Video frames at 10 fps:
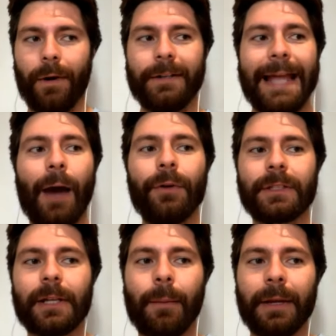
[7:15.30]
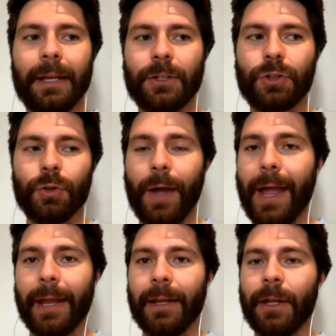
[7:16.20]
And now it's coming into,
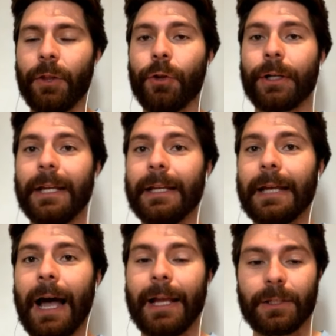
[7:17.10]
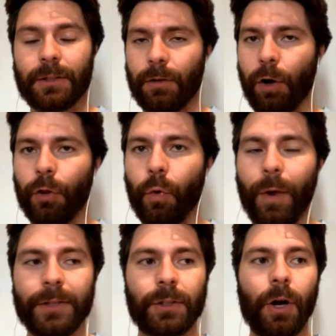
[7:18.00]
hey, they're getting guys on the
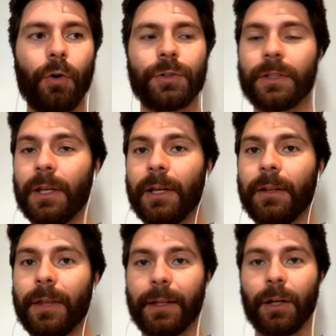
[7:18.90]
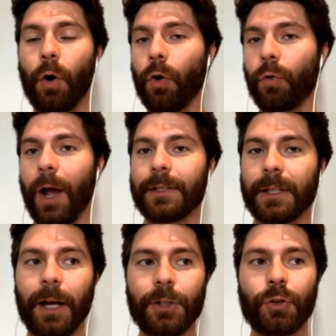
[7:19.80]
West Coast. They can go across the
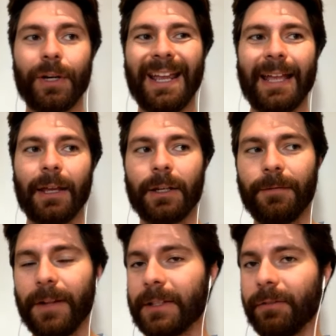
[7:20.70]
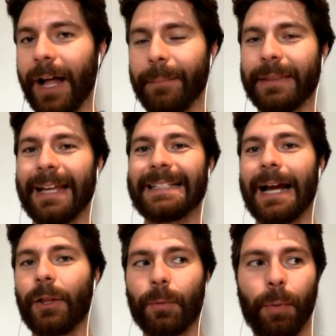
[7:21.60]
country and get a defensive lineman like
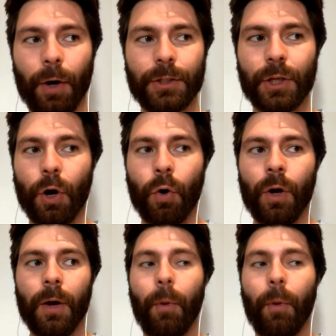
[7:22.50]
Tyler Partlow,